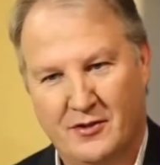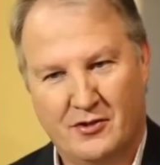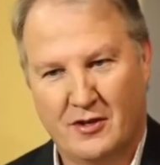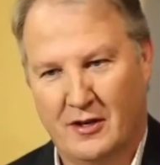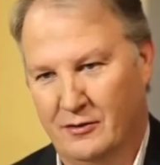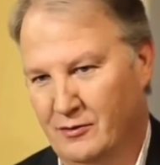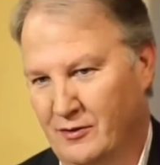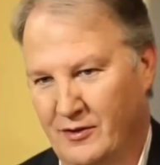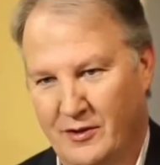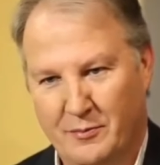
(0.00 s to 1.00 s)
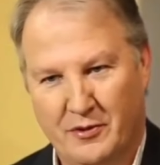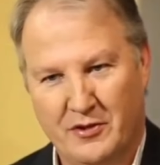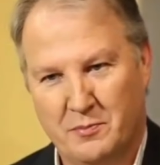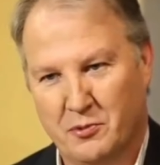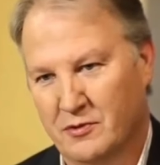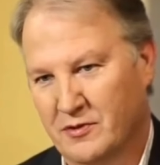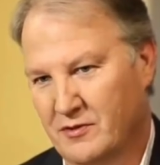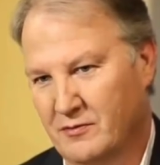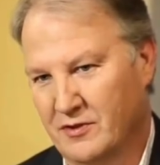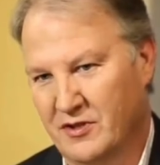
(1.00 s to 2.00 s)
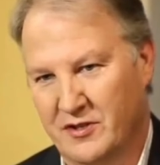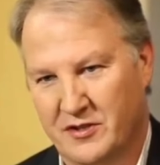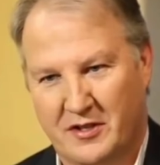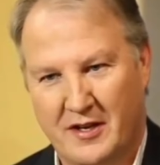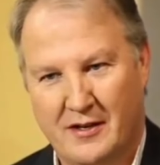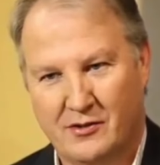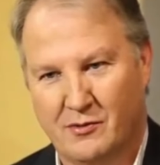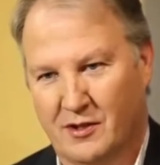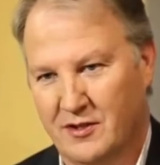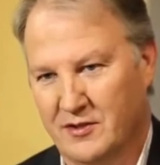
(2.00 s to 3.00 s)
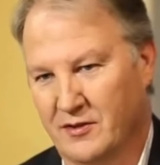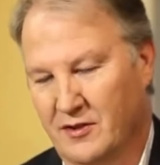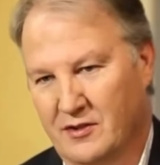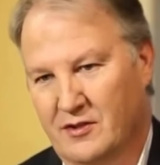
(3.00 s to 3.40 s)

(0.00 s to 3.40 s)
is then asked why she didn't attend Chris and Shanann's wedding.